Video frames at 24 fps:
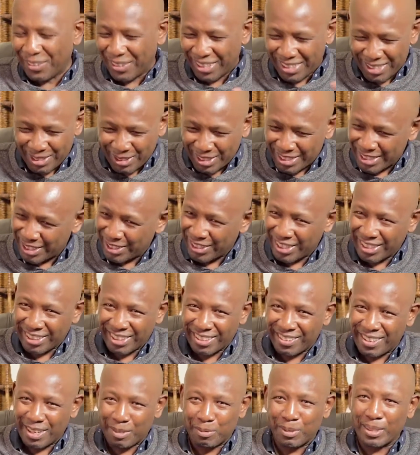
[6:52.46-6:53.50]
Once once you hit
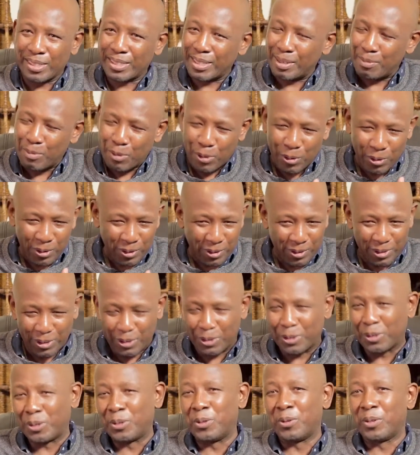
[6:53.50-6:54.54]
the rugby team, you
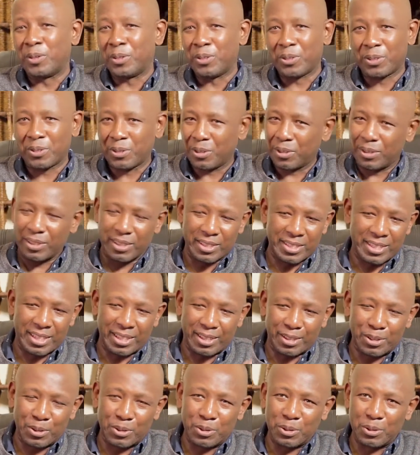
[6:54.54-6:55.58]
you could do you could. There's
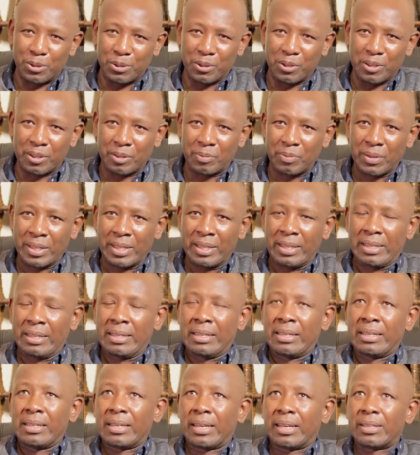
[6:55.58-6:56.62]
nothing you could do wrong.
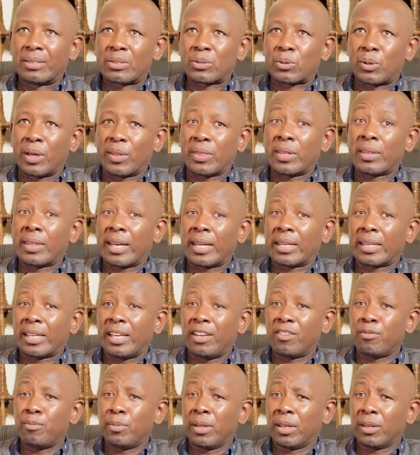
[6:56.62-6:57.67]
And so I think that
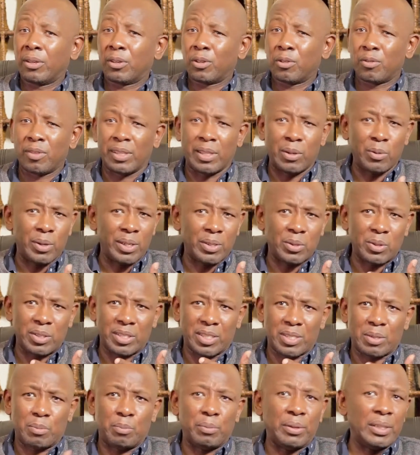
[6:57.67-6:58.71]
gave me a lot of leeway to
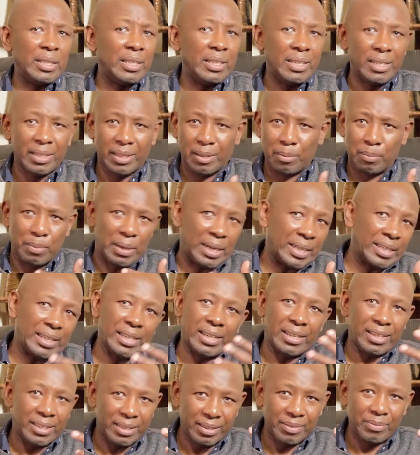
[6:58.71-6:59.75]
just be the bad
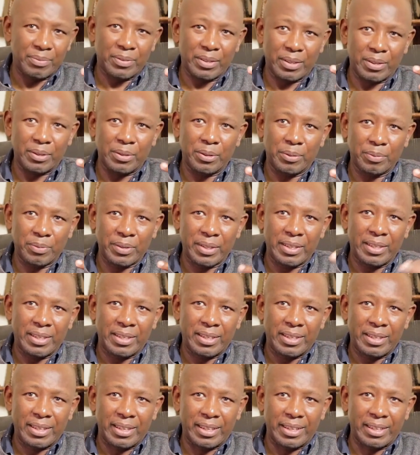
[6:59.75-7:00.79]
guy, you know,
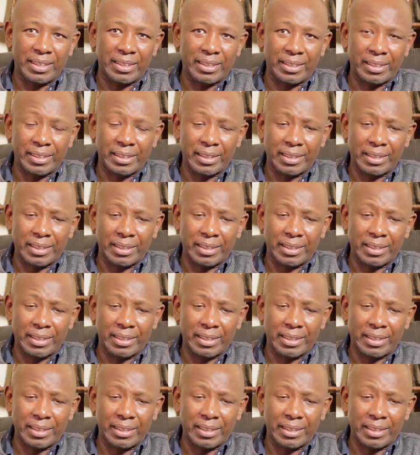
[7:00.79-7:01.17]
and